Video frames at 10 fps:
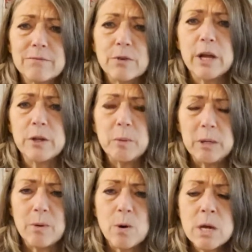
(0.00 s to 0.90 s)
for other
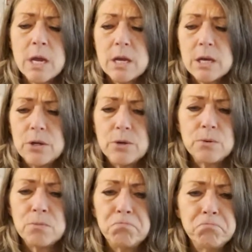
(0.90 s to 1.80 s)
people?
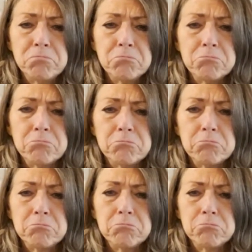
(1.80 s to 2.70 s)
You
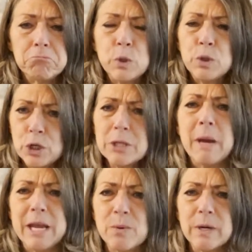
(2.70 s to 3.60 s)
should
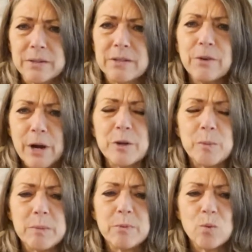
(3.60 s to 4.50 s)
make quilts for other
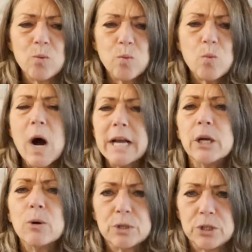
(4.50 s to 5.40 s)
people. Why
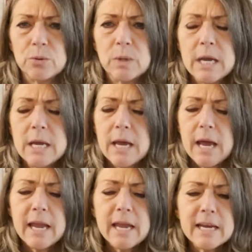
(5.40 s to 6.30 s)
don't you?
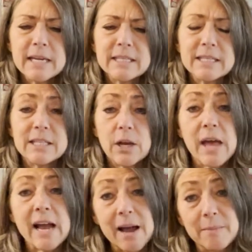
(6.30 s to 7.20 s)
And so
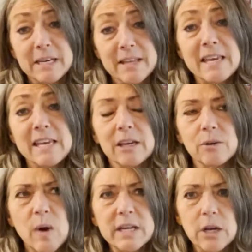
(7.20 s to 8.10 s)
that got me to
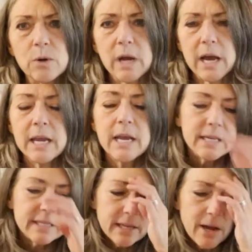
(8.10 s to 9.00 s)
thinking, why don't I?
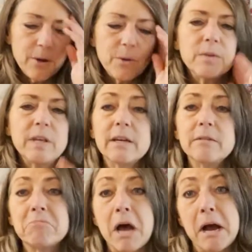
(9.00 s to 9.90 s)
So
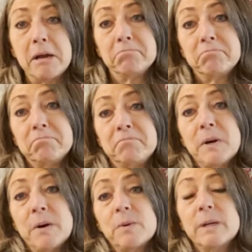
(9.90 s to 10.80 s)
then I
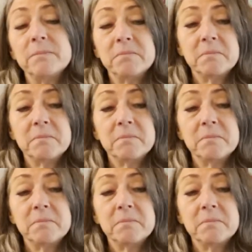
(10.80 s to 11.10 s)
thought, well,